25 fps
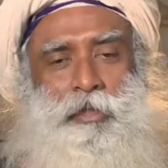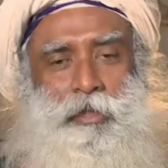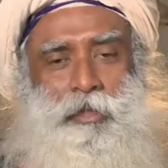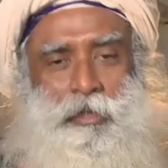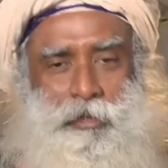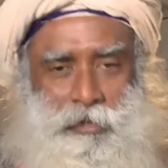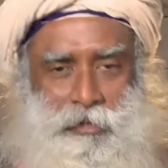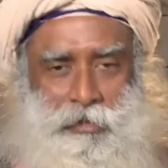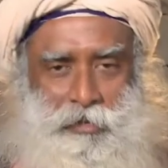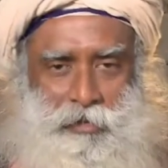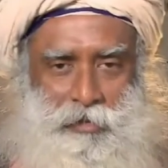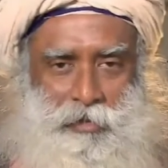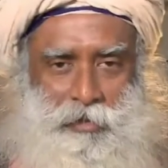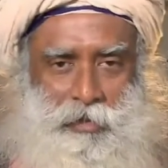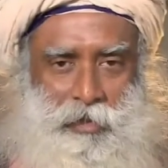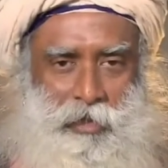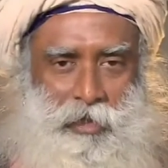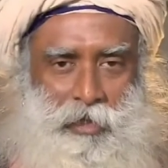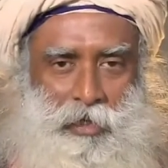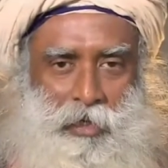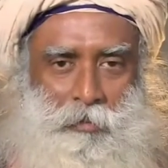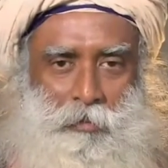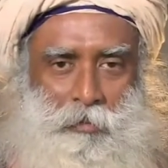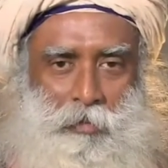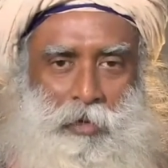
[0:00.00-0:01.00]
It is
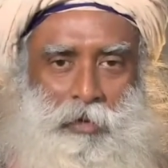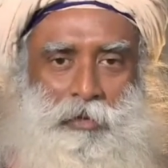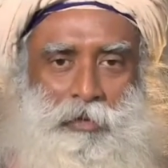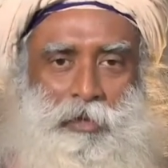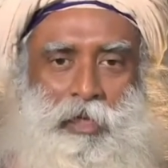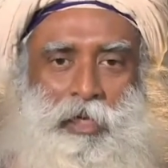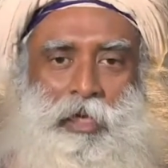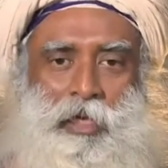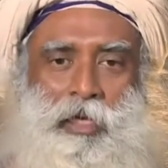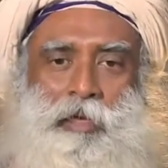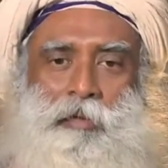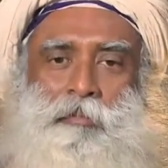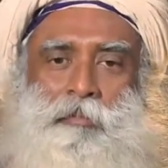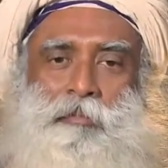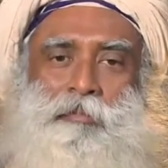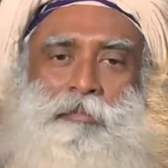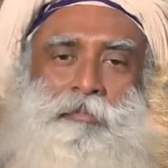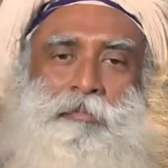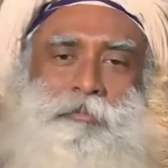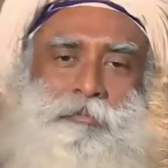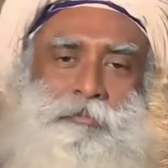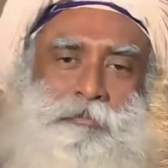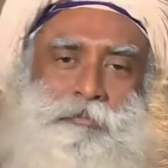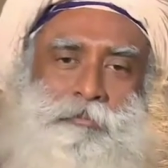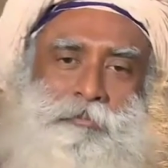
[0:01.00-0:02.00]
still among the
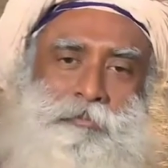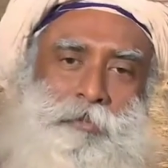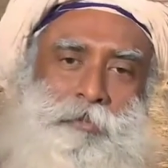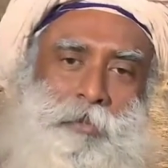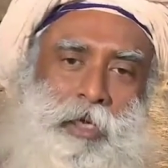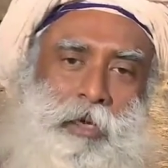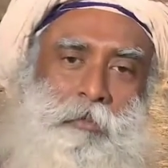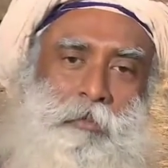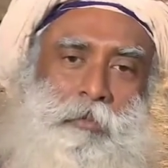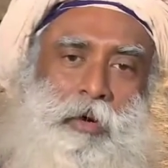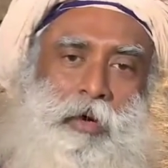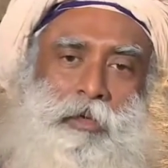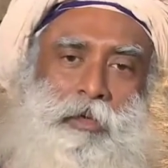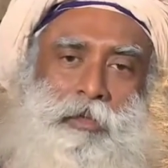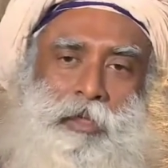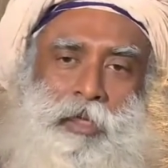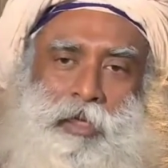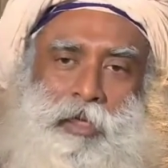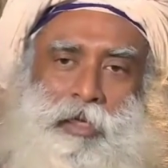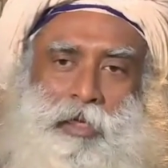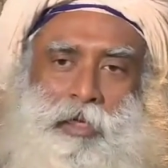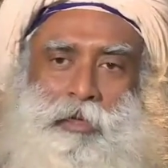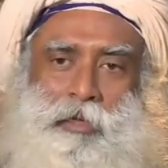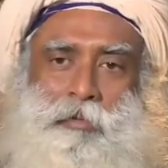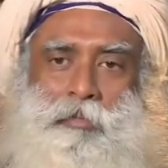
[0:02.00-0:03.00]
lame. Among the
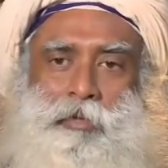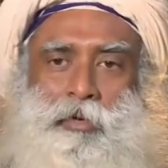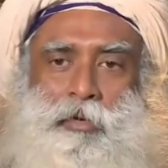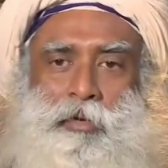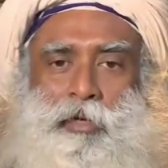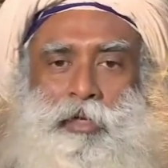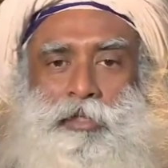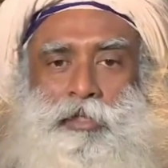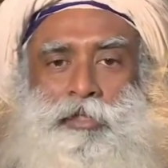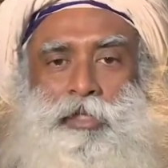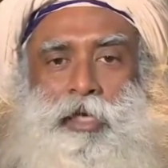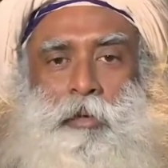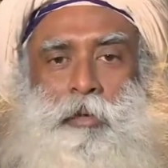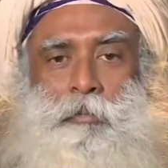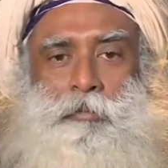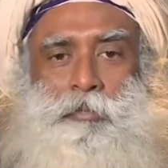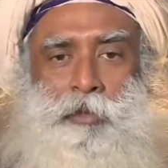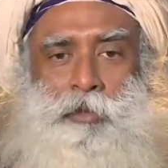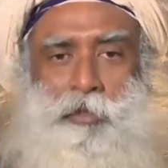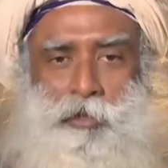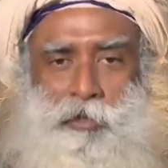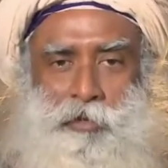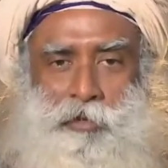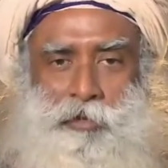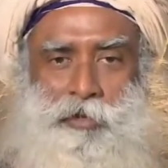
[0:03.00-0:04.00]
lame you're a
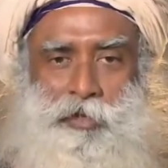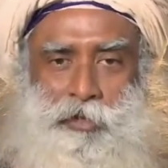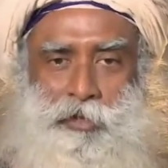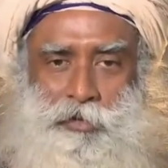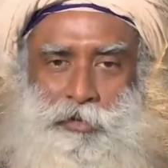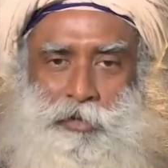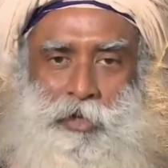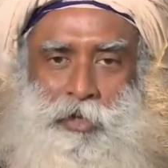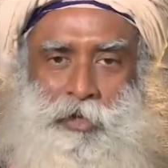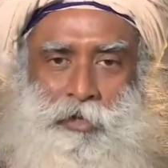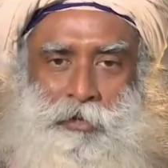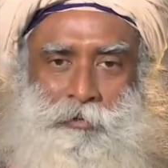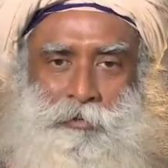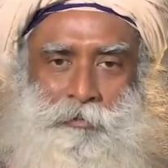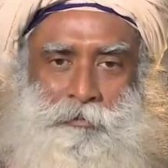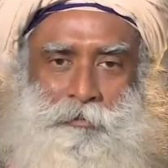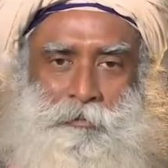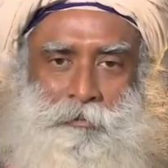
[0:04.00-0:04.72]
champion, that's all.